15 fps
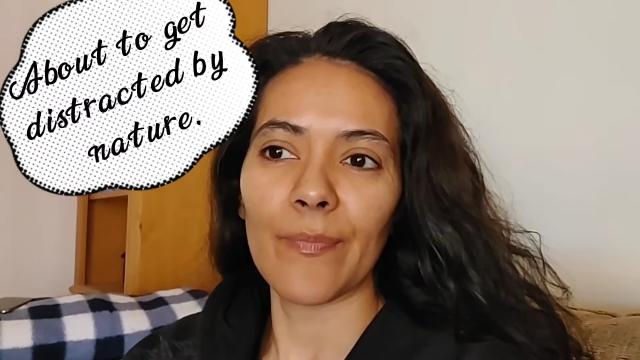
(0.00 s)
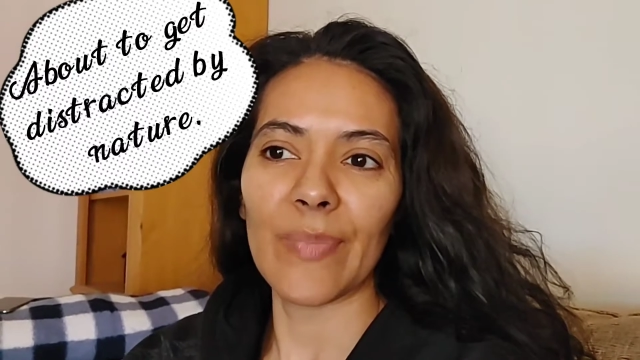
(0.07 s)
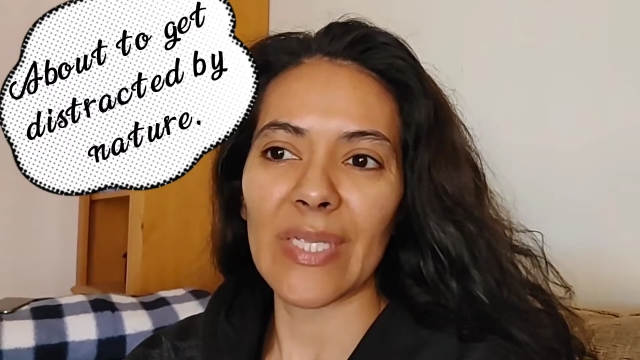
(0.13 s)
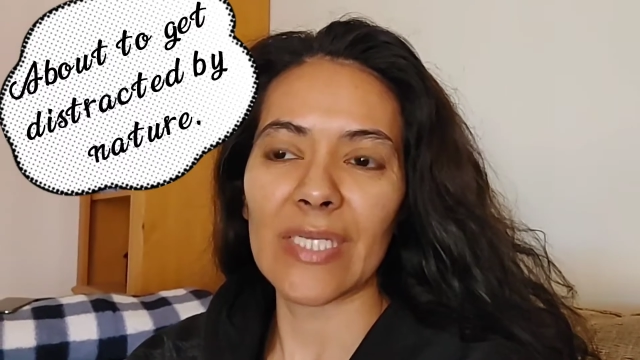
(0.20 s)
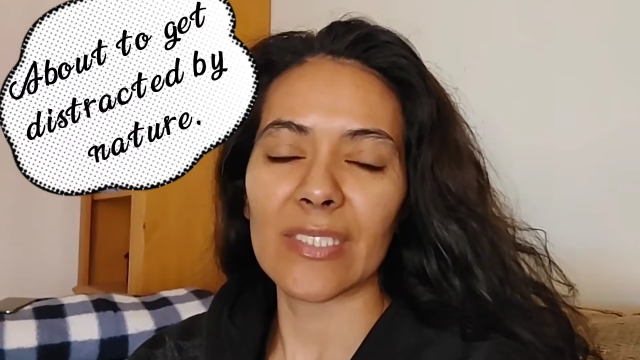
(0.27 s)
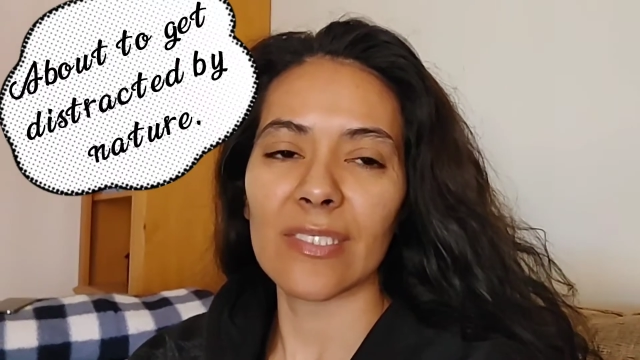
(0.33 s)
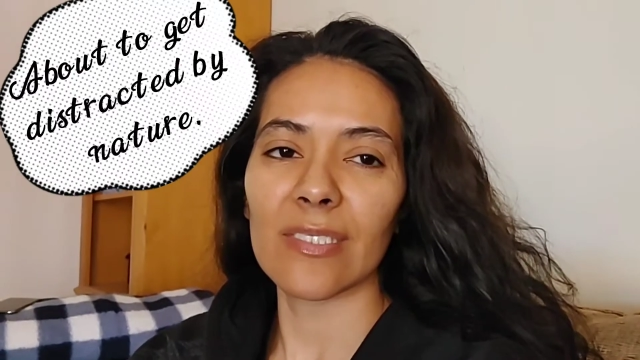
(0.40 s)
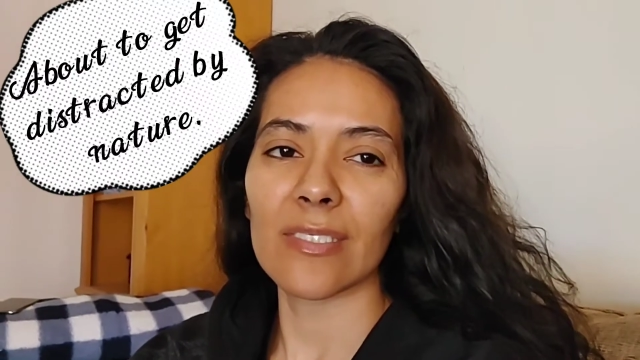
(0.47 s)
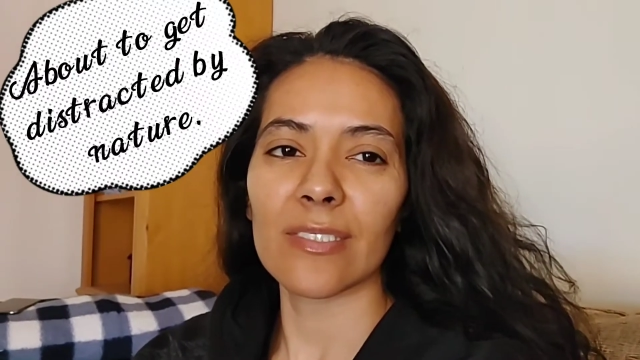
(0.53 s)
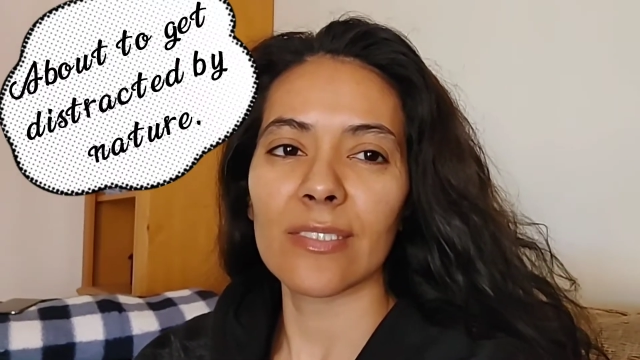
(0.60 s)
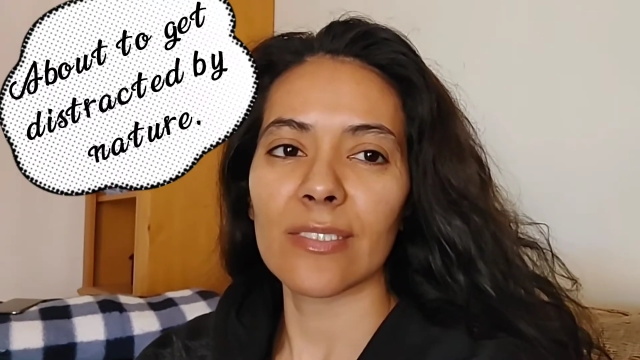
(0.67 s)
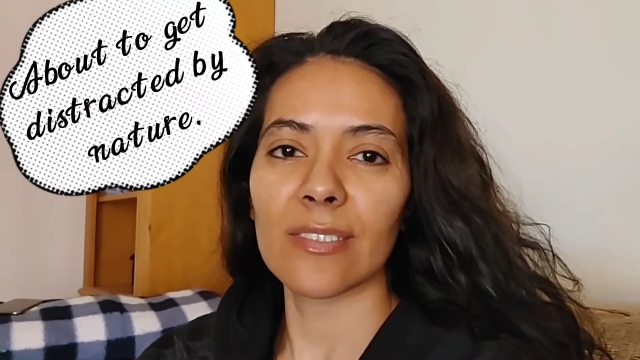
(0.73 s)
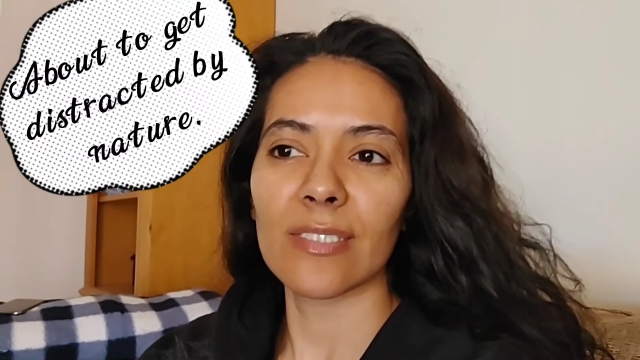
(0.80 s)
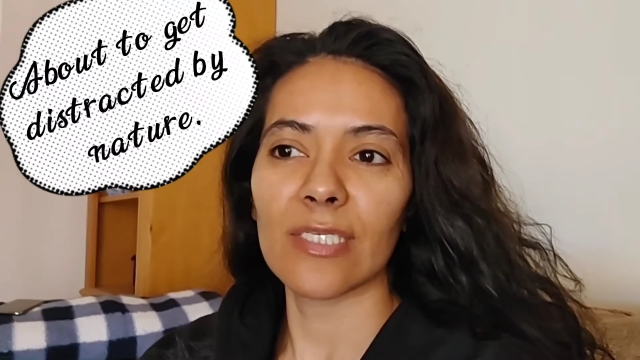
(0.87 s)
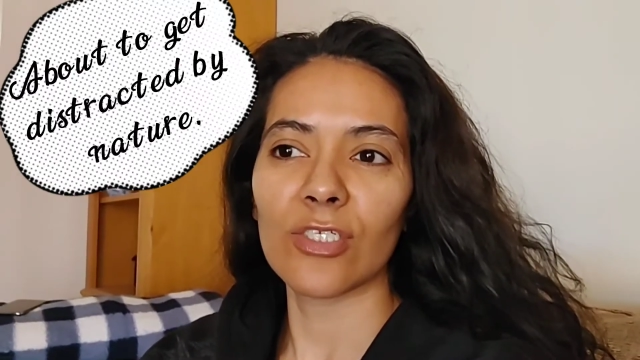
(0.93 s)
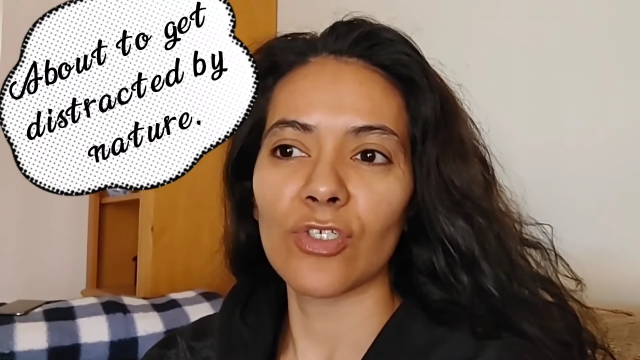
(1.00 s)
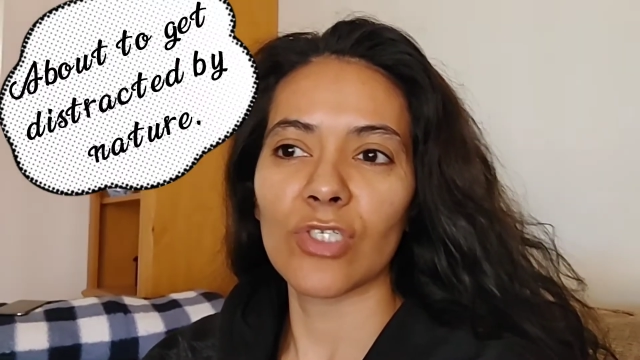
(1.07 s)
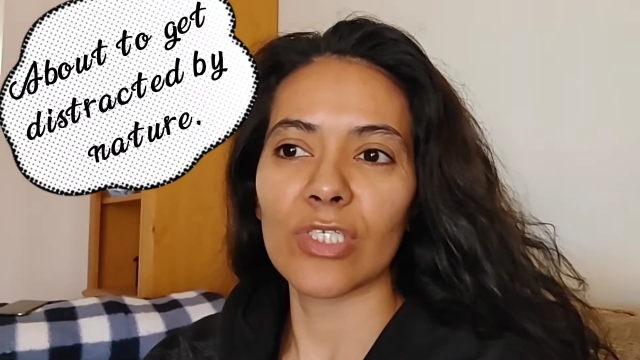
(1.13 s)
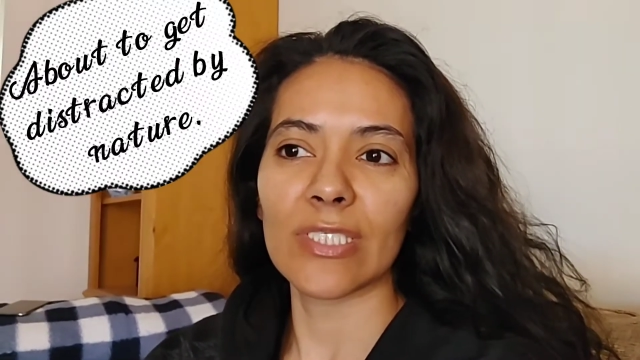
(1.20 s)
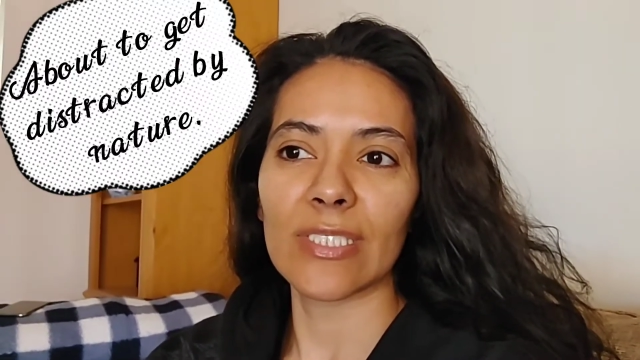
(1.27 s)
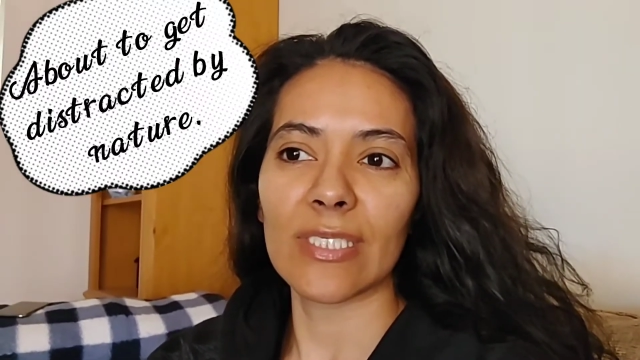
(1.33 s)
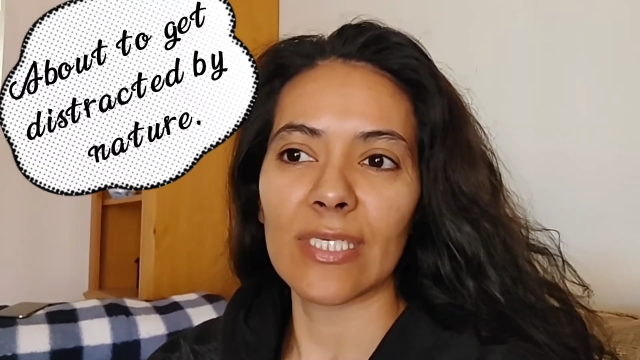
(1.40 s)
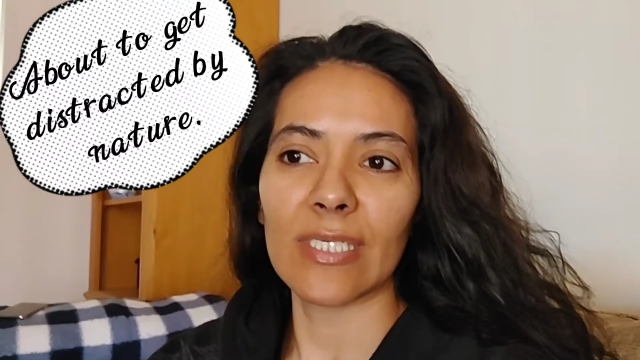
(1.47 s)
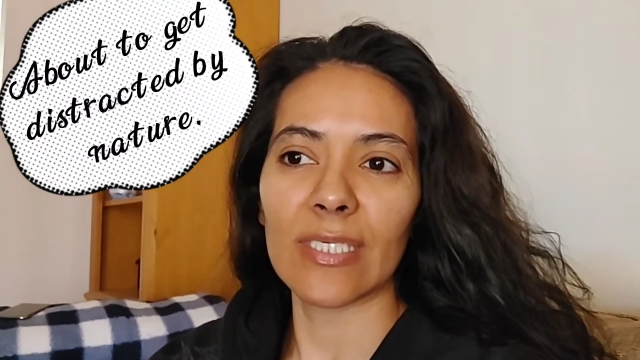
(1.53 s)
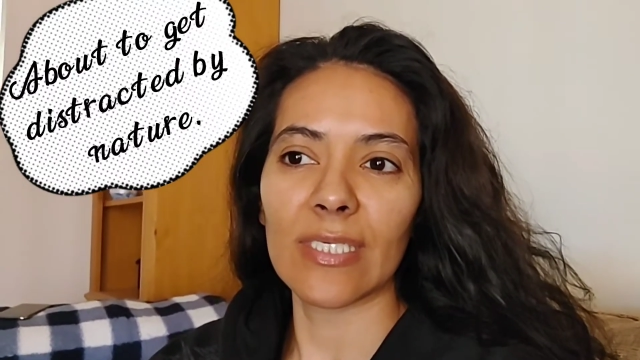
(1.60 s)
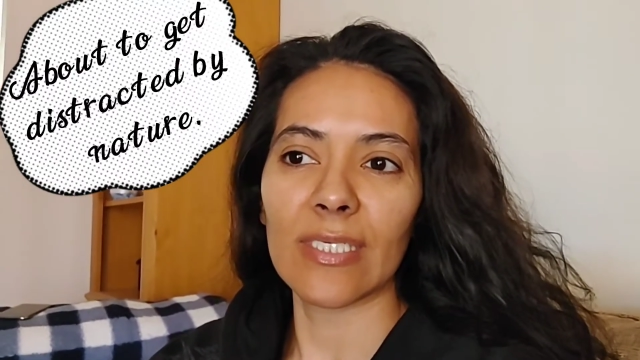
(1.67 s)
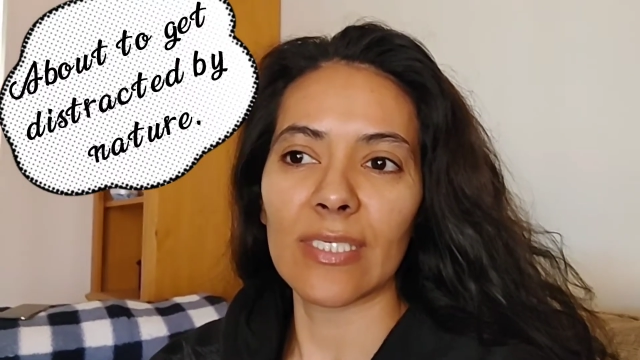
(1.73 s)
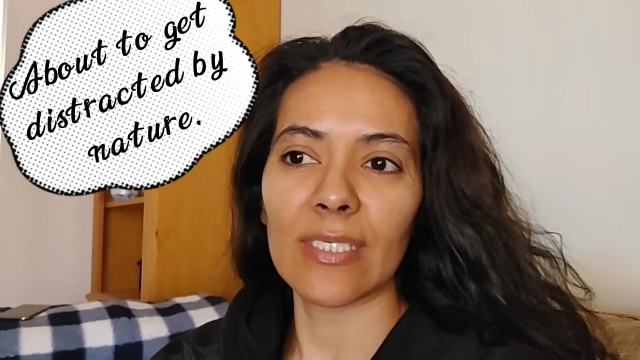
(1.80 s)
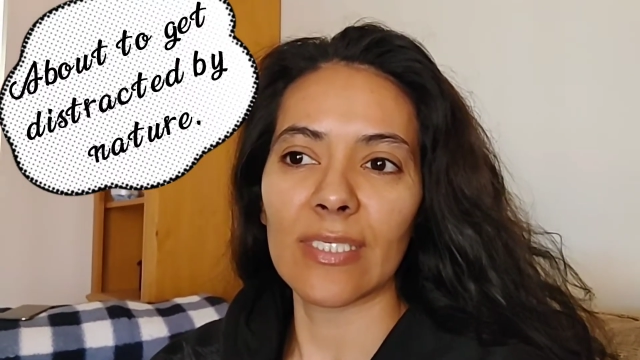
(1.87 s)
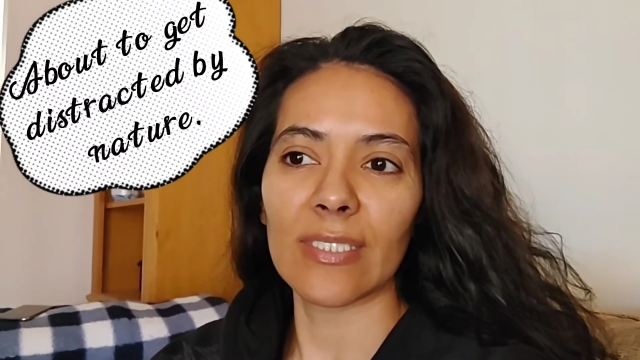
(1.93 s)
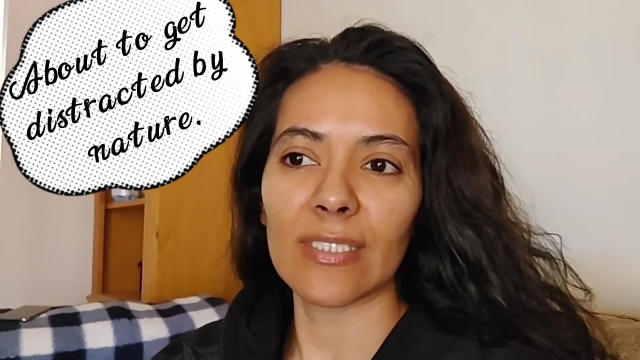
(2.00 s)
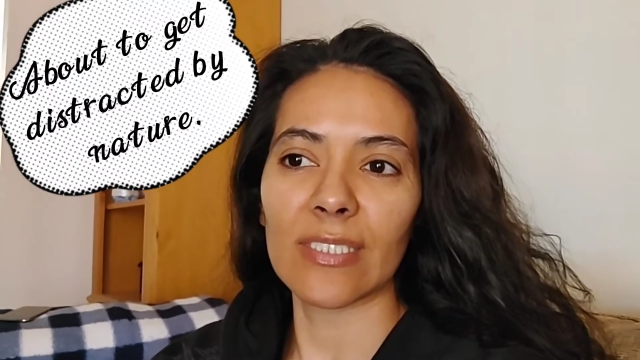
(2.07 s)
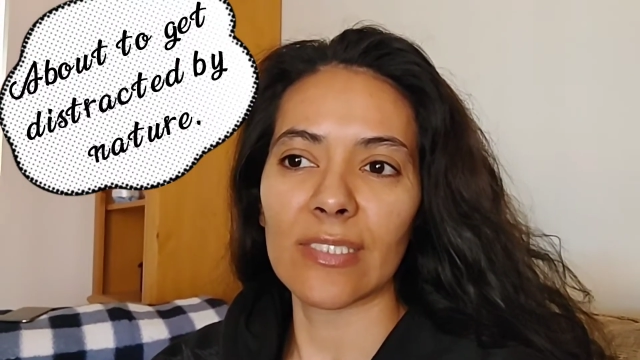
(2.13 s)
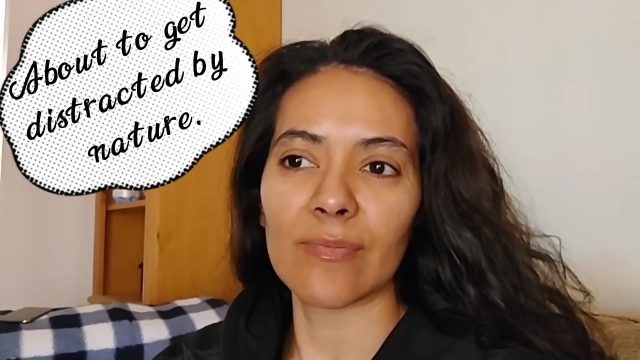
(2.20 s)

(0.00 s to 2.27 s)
Because of the citrusy